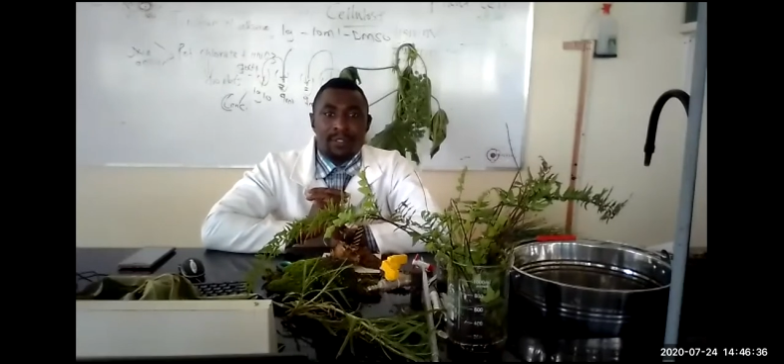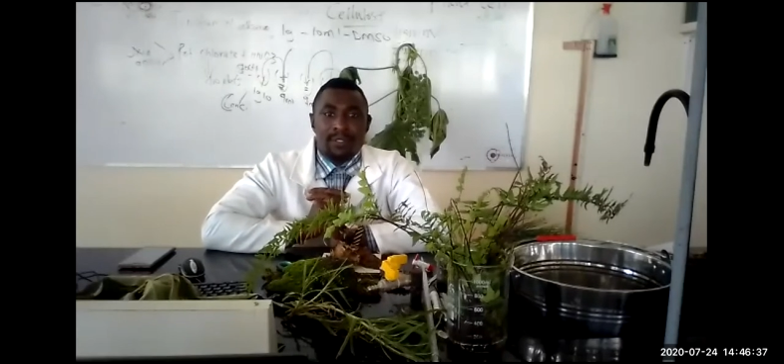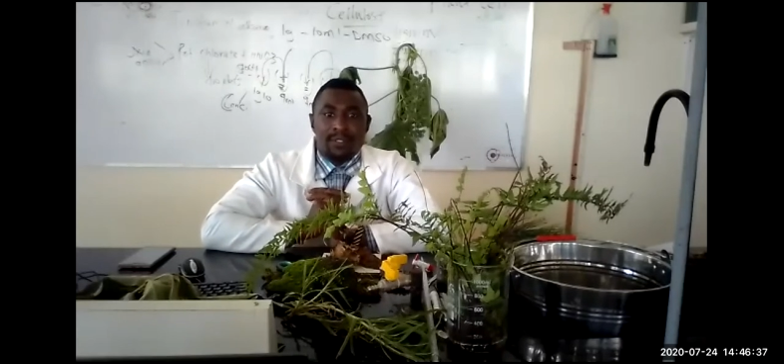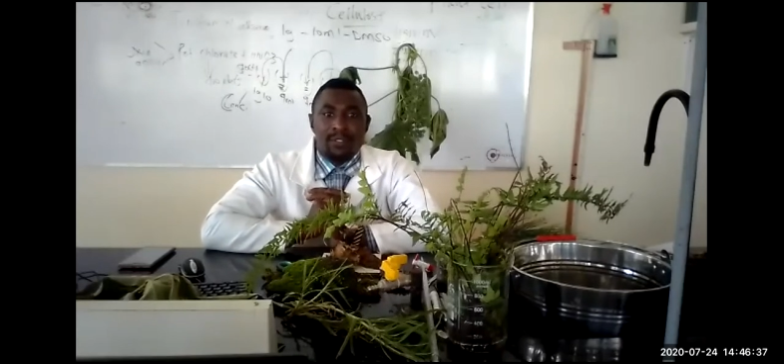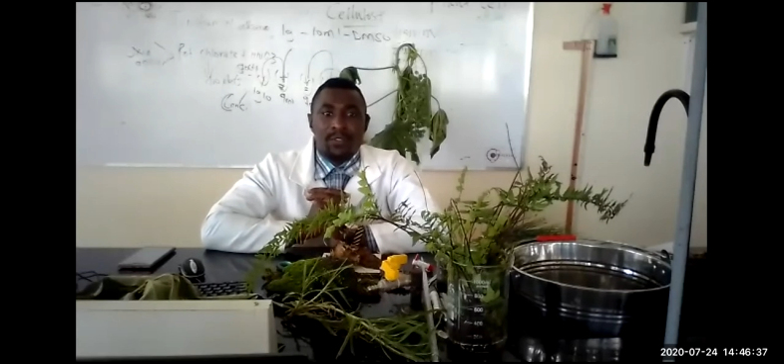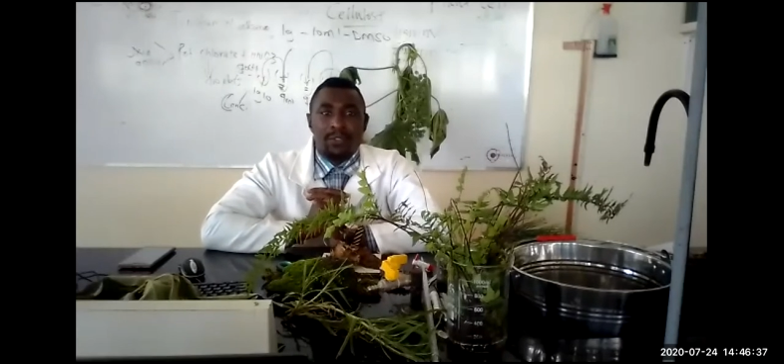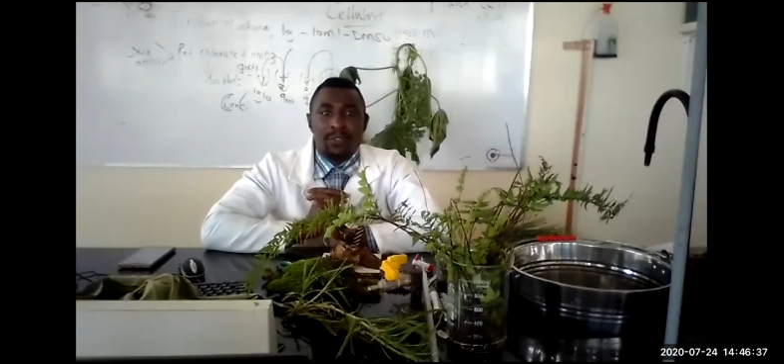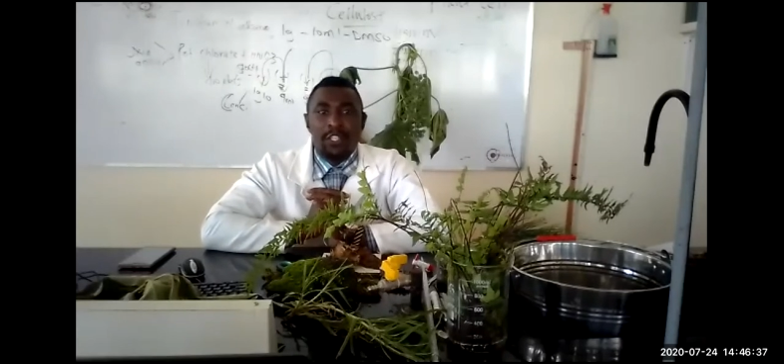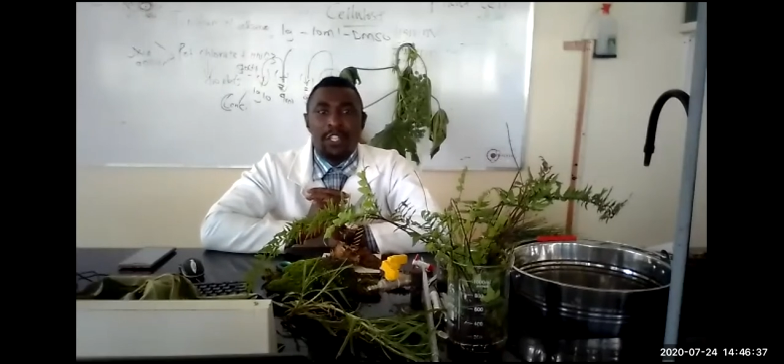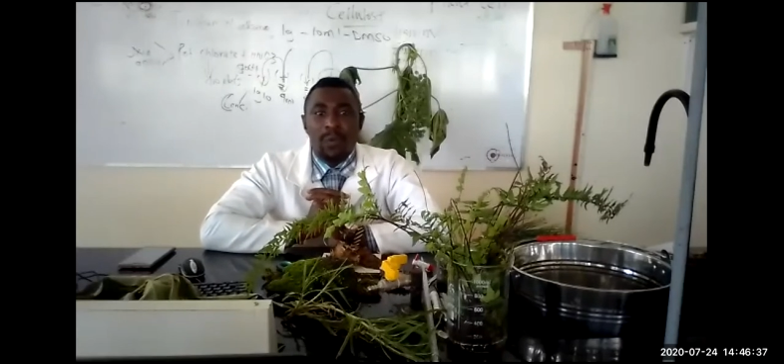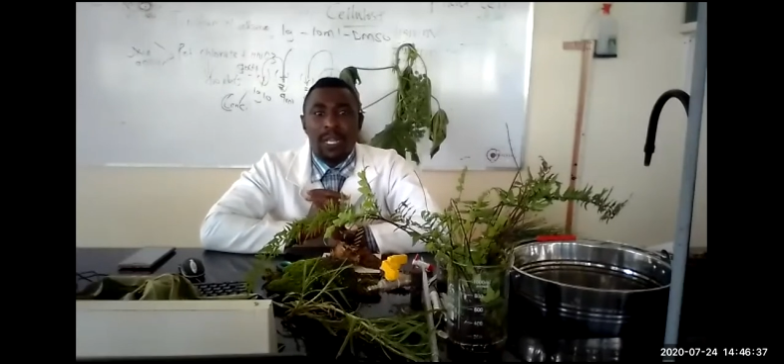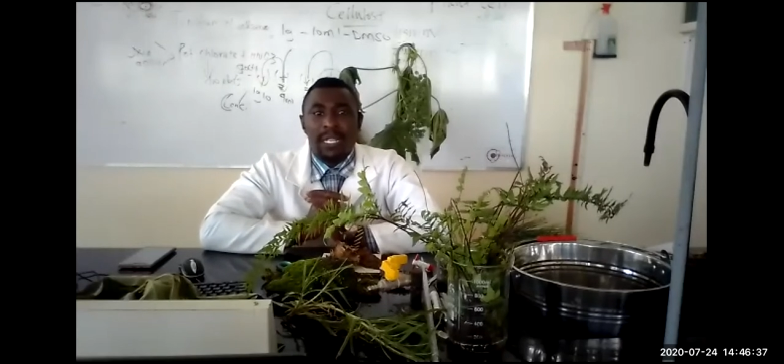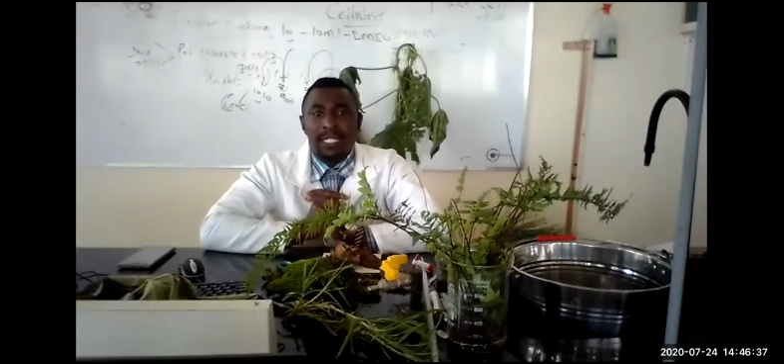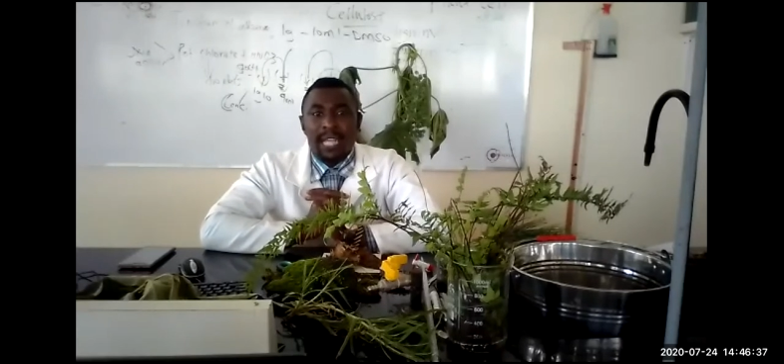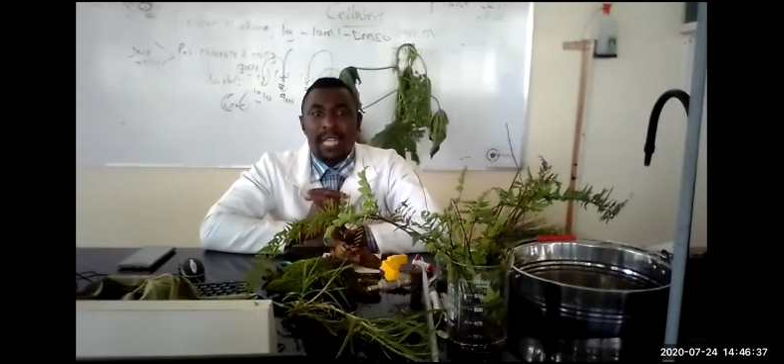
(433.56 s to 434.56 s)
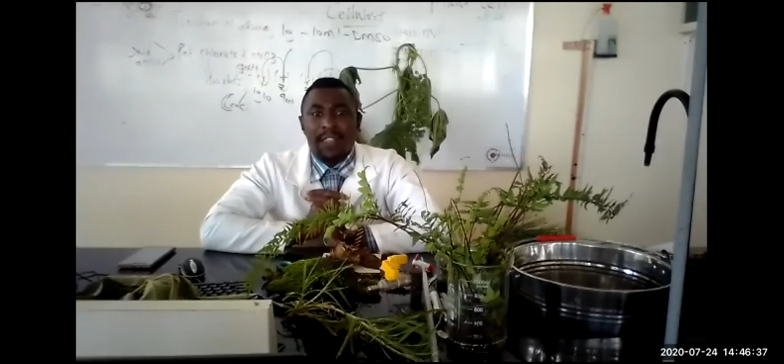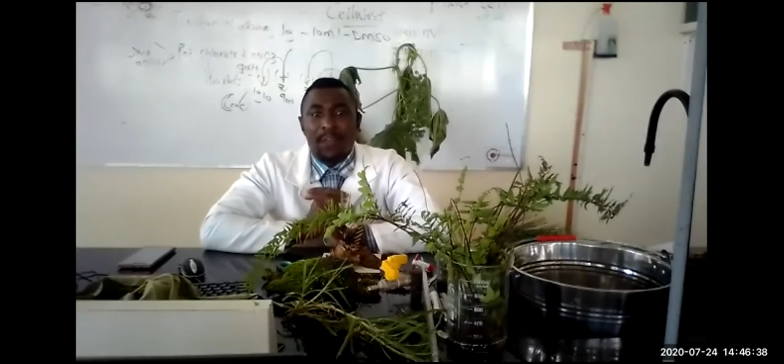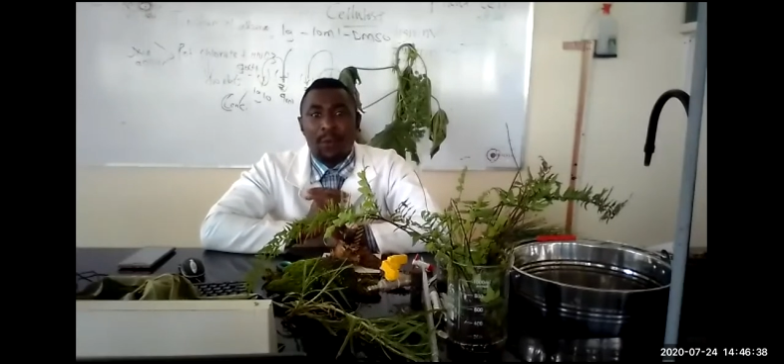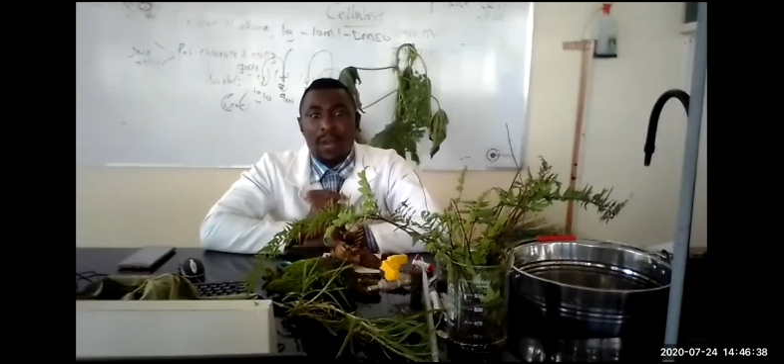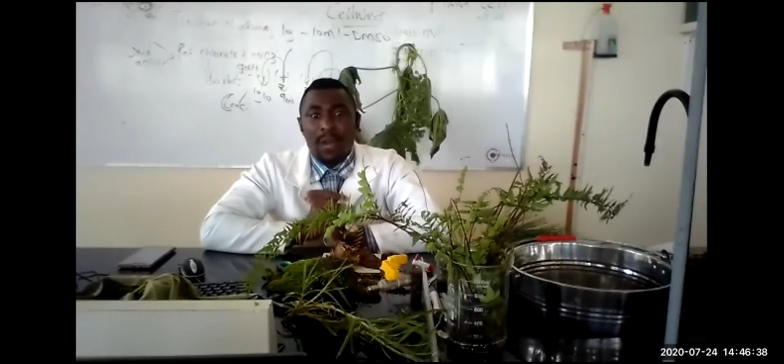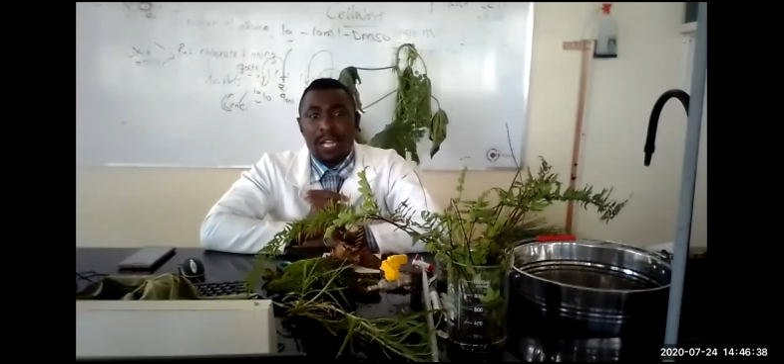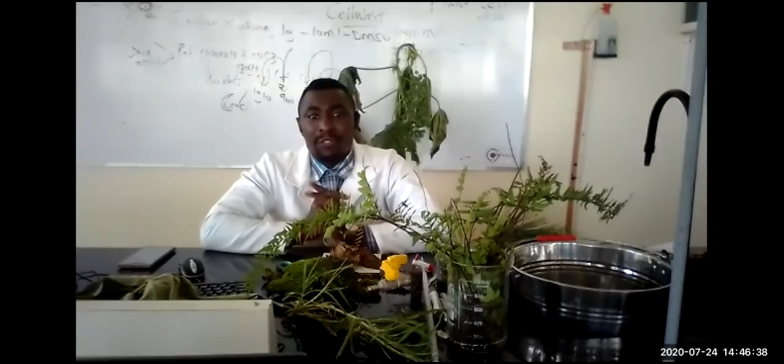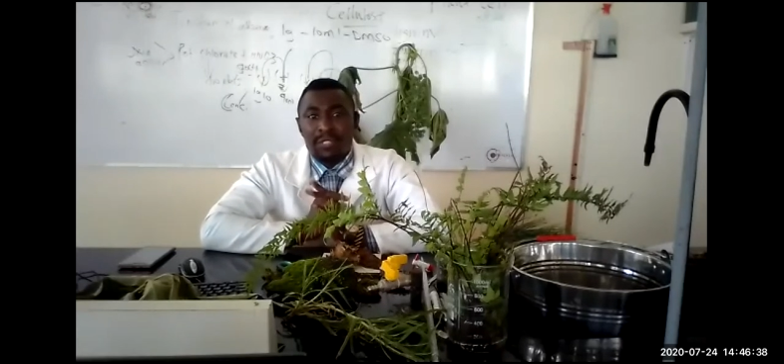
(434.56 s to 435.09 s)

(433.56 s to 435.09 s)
So these ones are the ones which